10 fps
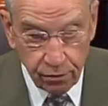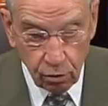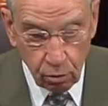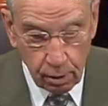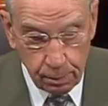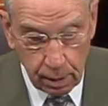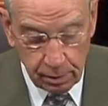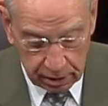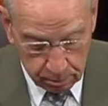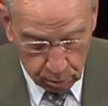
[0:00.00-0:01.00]
for a
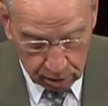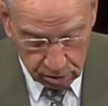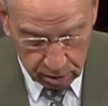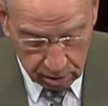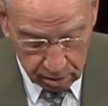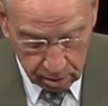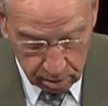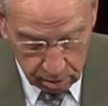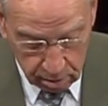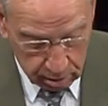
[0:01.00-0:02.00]
Republican president
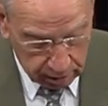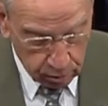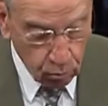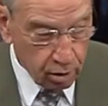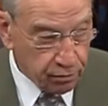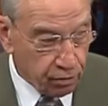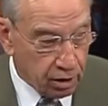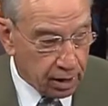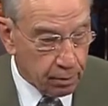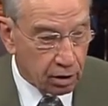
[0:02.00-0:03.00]
and one for a
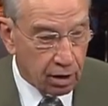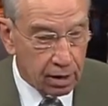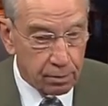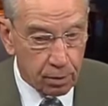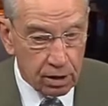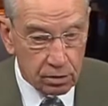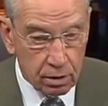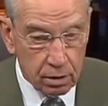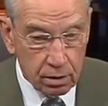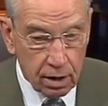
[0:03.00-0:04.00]
Democratic
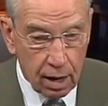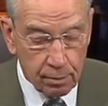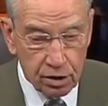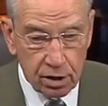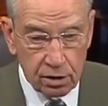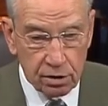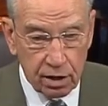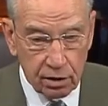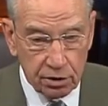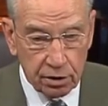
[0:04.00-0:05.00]
president. Common sense
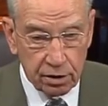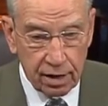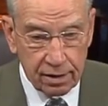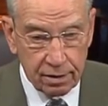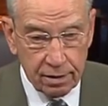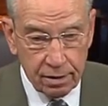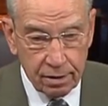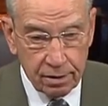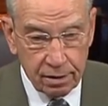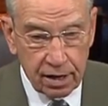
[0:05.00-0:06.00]
tells you that
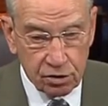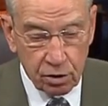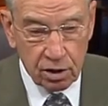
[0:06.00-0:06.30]
that's a